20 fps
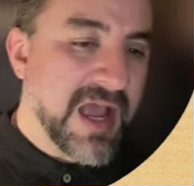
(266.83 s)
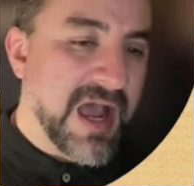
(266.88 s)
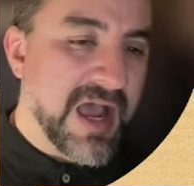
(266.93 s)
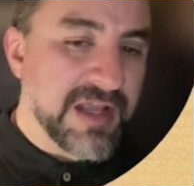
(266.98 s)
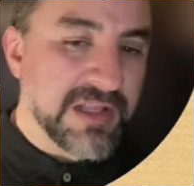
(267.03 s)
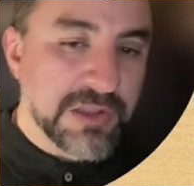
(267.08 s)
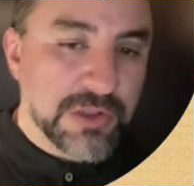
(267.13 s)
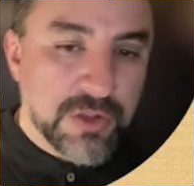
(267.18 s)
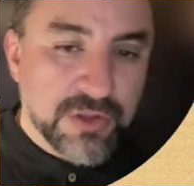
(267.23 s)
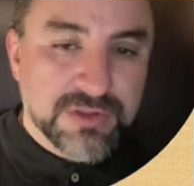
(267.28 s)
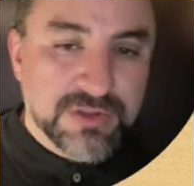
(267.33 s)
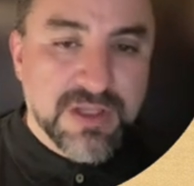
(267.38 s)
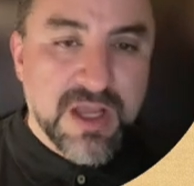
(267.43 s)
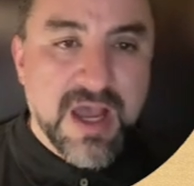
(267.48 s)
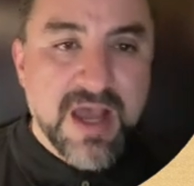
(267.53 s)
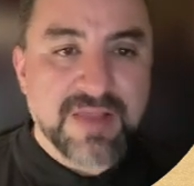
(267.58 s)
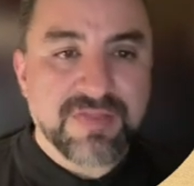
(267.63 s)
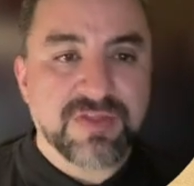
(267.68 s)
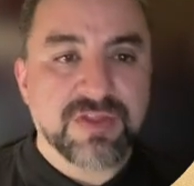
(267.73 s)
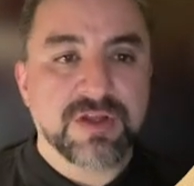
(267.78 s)
I looked
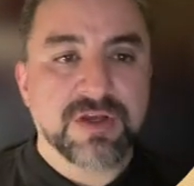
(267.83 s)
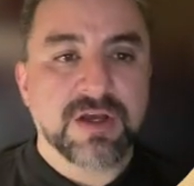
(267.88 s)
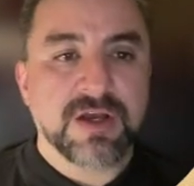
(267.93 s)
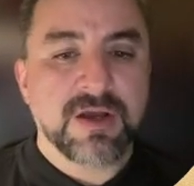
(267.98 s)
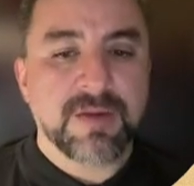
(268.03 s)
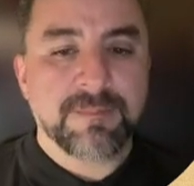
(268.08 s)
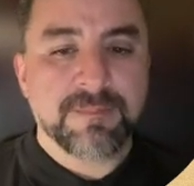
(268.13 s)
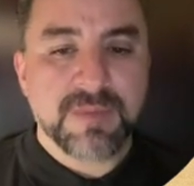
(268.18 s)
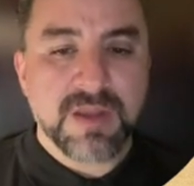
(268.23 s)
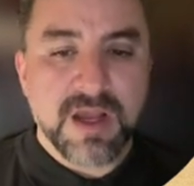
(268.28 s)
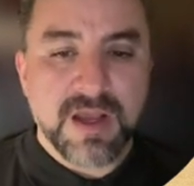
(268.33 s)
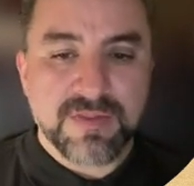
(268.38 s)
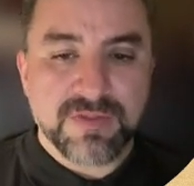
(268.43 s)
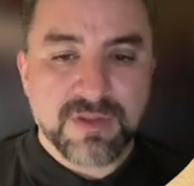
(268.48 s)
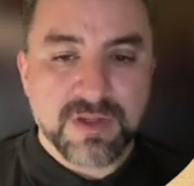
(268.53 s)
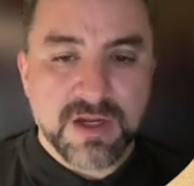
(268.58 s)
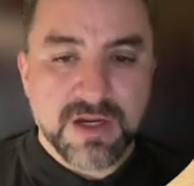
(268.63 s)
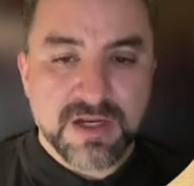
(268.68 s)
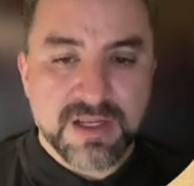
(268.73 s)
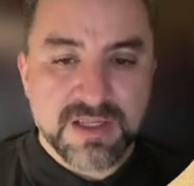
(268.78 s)
at
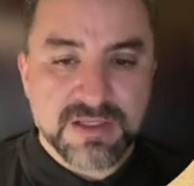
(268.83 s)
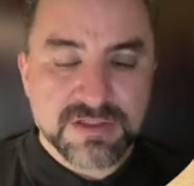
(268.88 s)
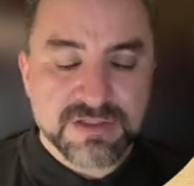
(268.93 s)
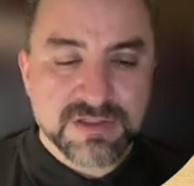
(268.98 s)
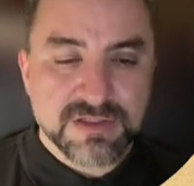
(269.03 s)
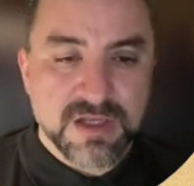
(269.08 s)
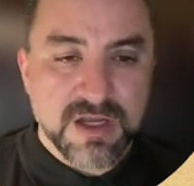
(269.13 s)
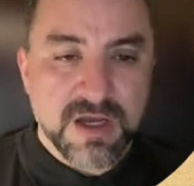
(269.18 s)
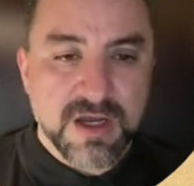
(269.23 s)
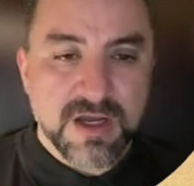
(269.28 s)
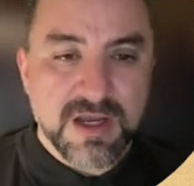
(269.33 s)
his